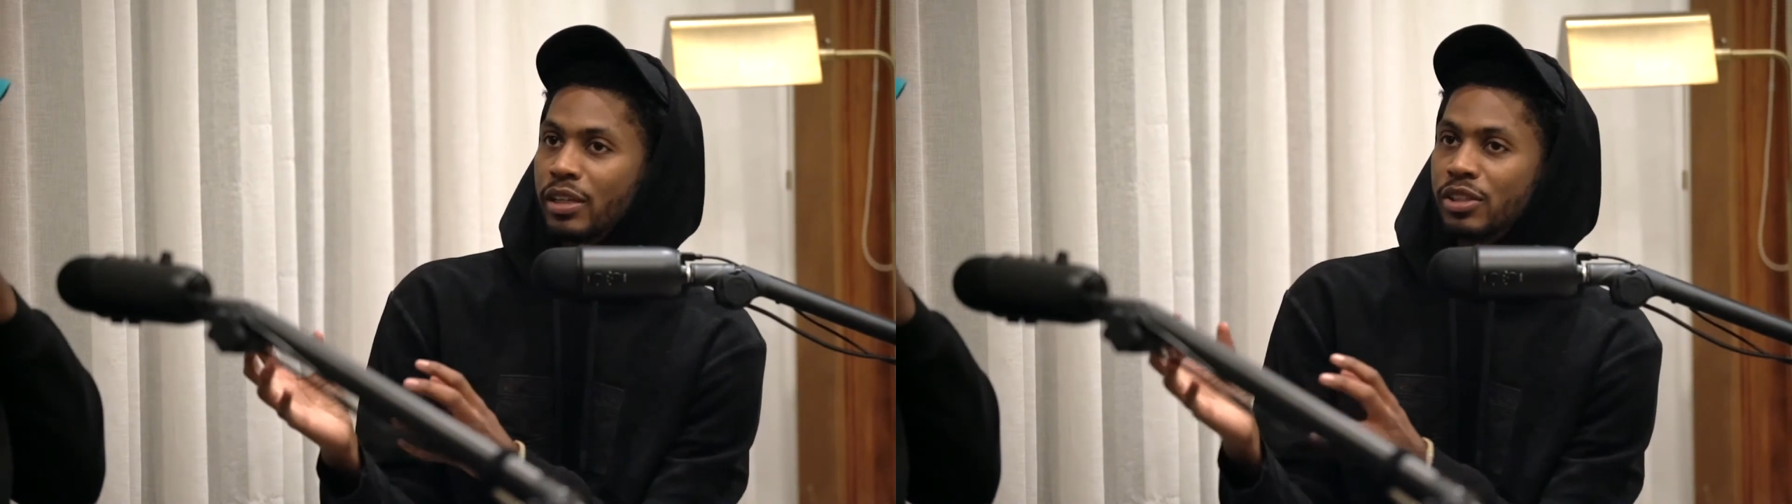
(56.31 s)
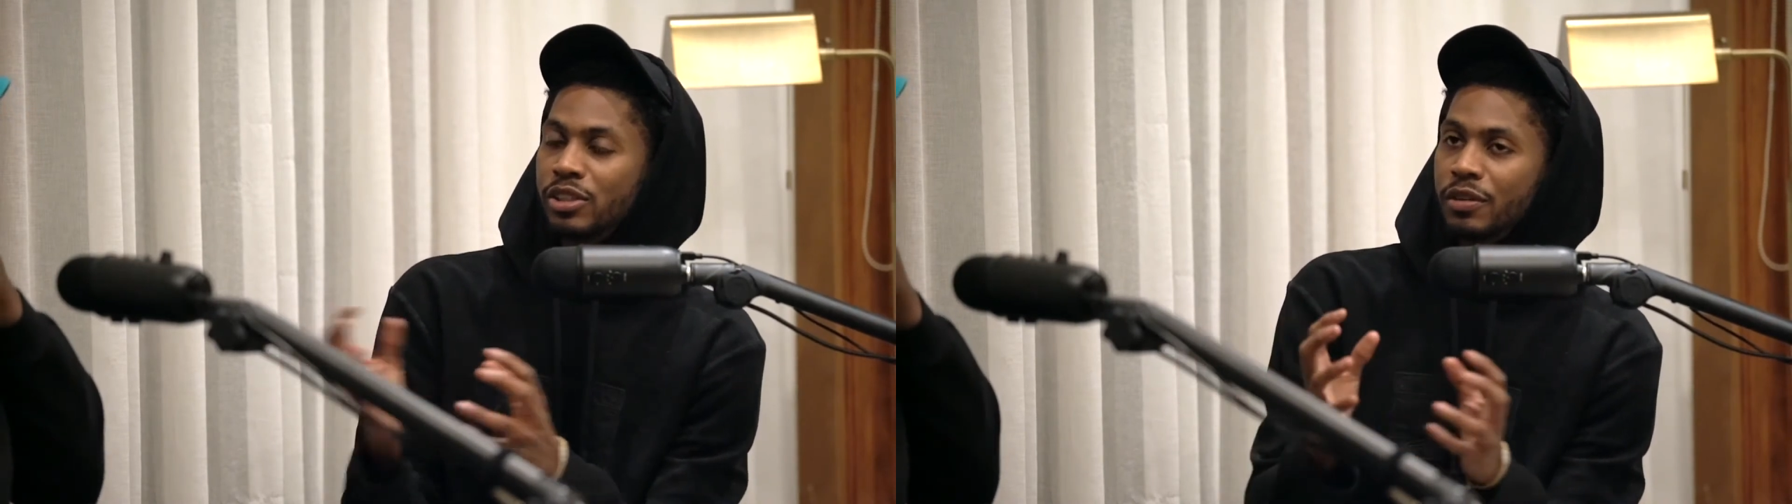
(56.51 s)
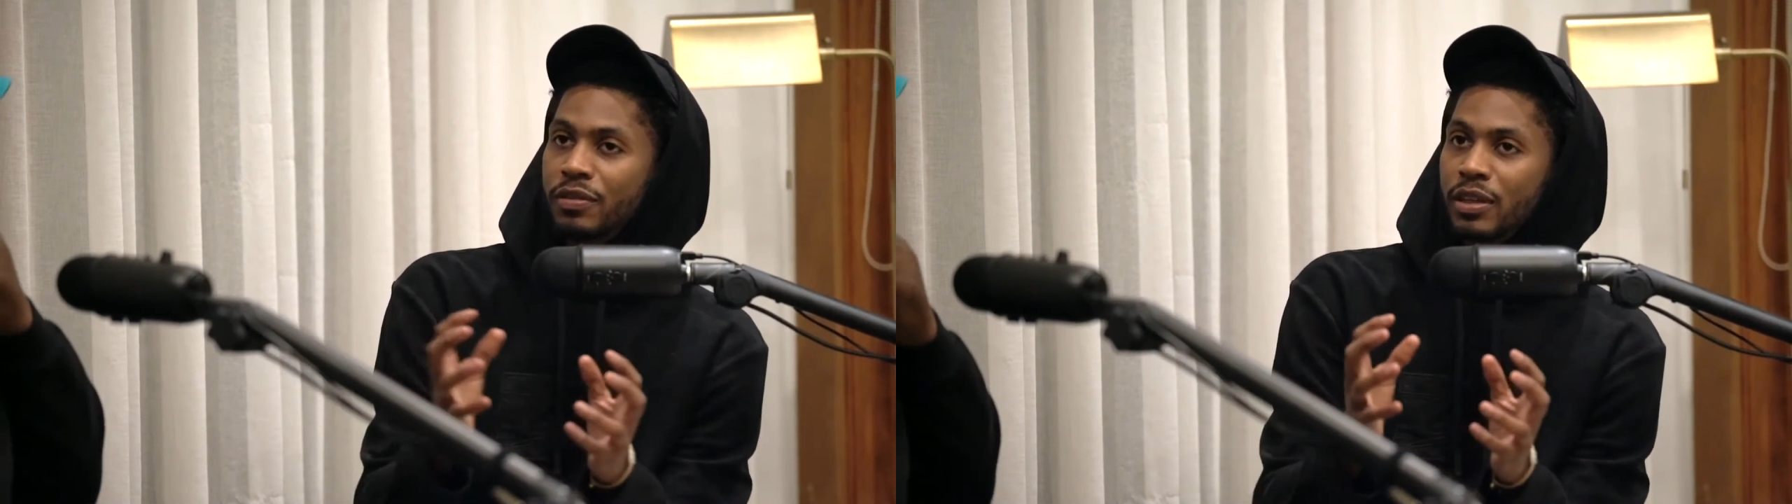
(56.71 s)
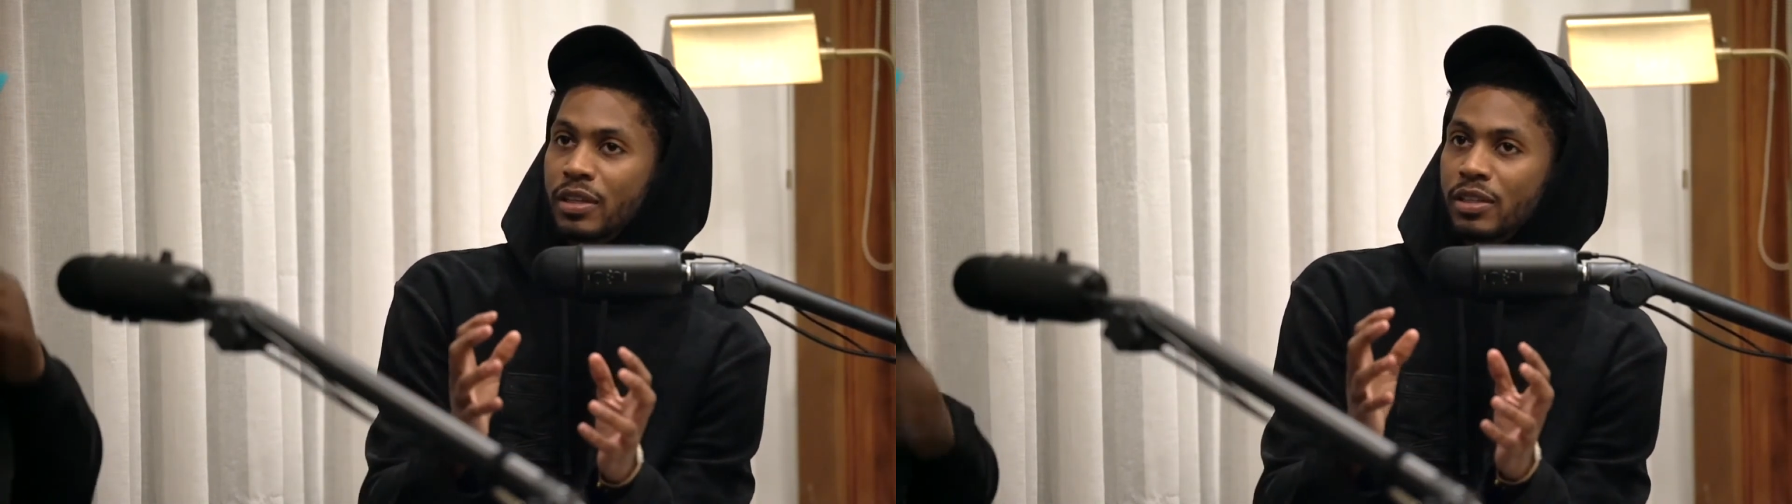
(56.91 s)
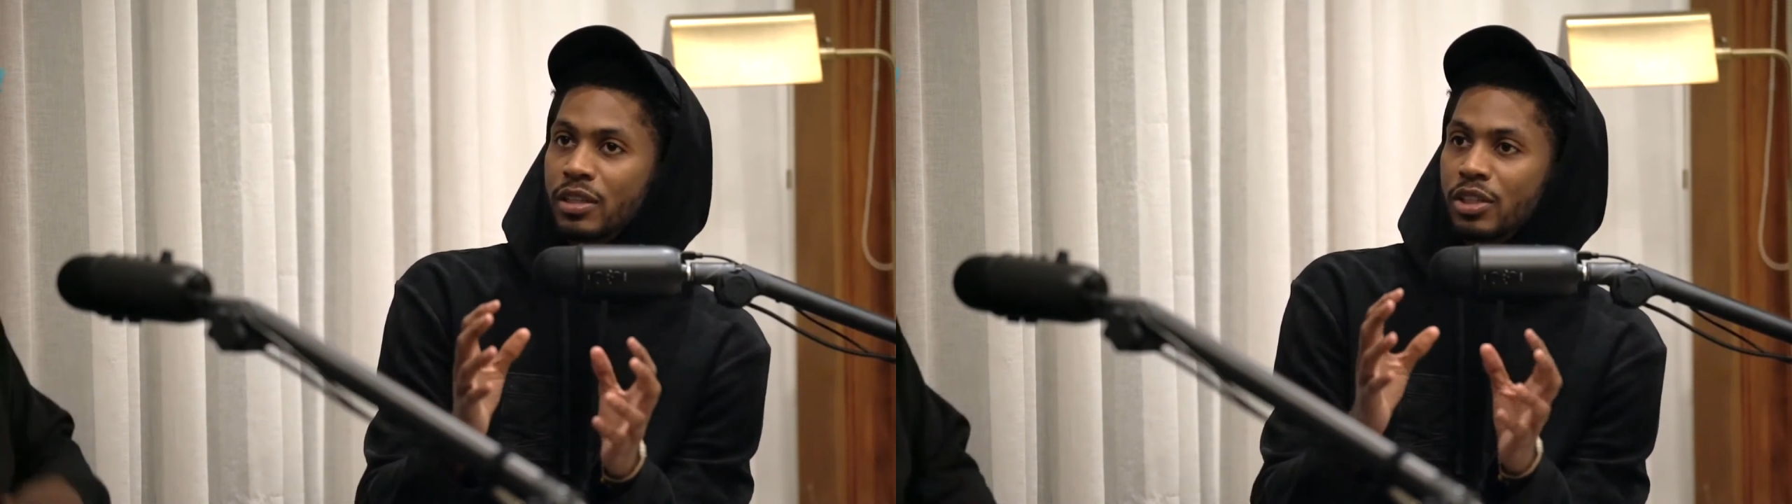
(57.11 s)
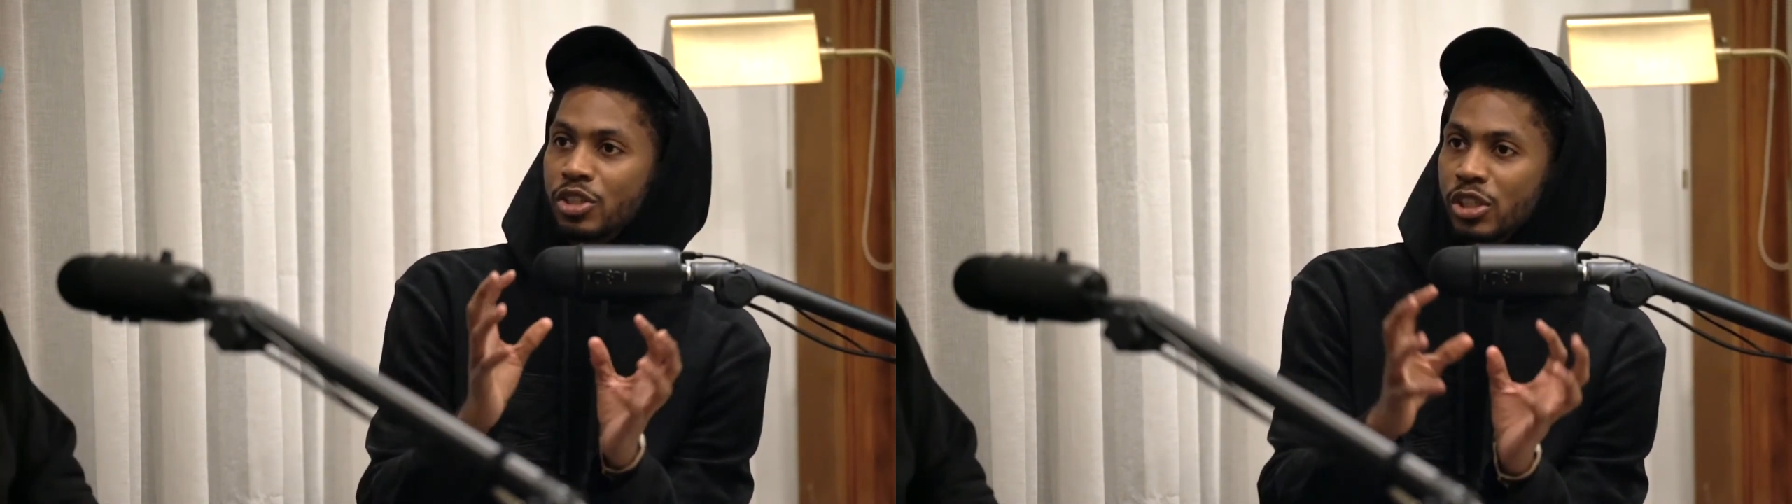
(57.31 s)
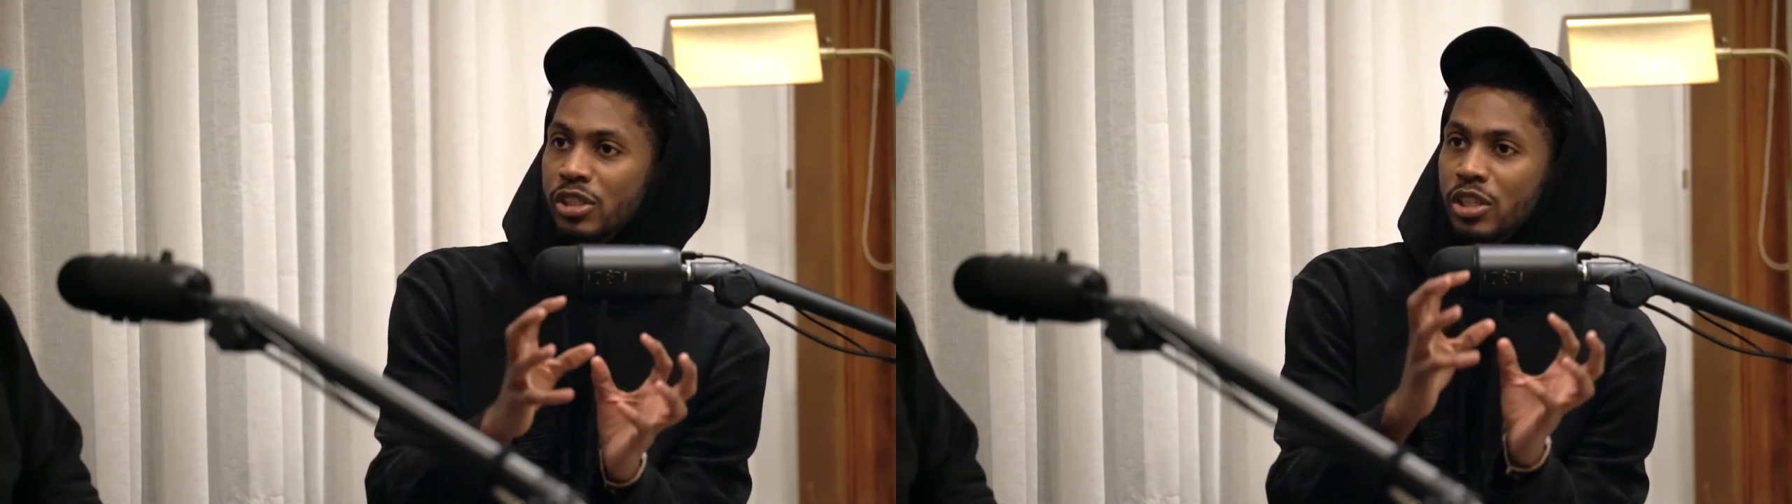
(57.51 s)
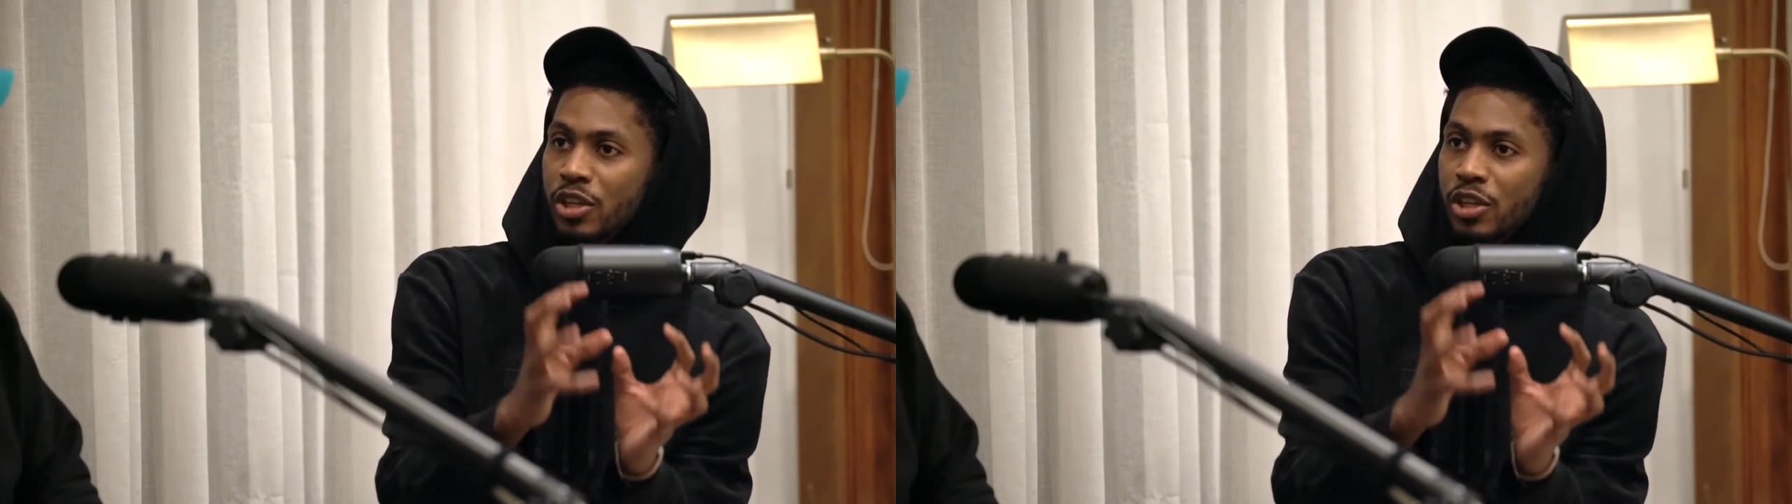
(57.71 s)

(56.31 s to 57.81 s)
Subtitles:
shifted into just